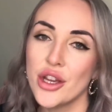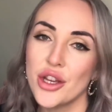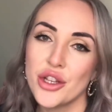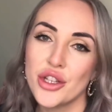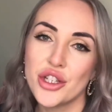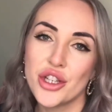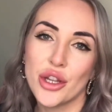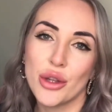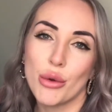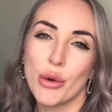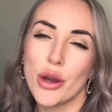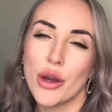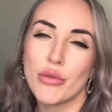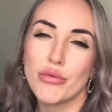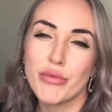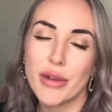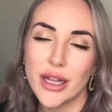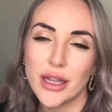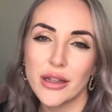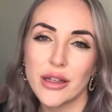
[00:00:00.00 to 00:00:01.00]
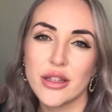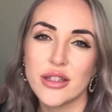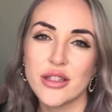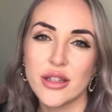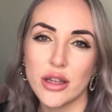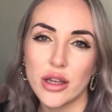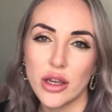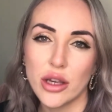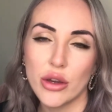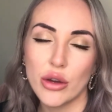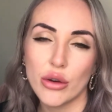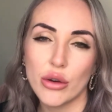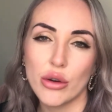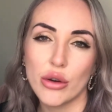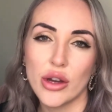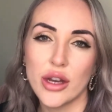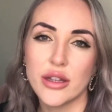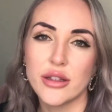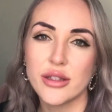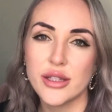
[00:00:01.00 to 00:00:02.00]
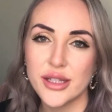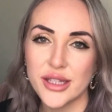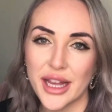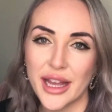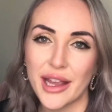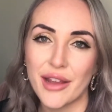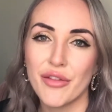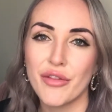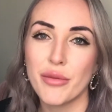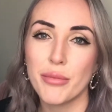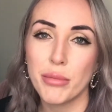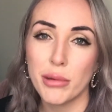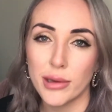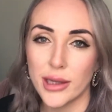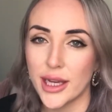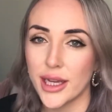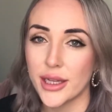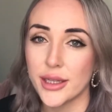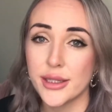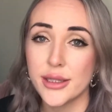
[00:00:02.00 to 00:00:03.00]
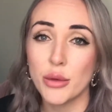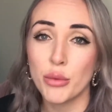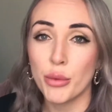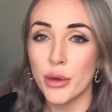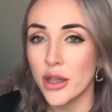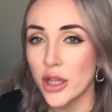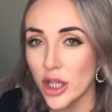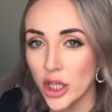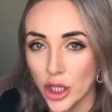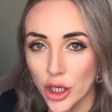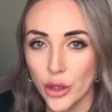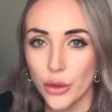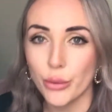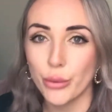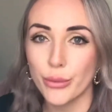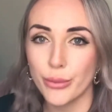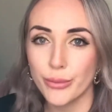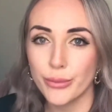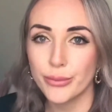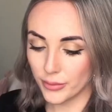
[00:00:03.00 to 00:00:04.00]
to a really secure and safe place with you.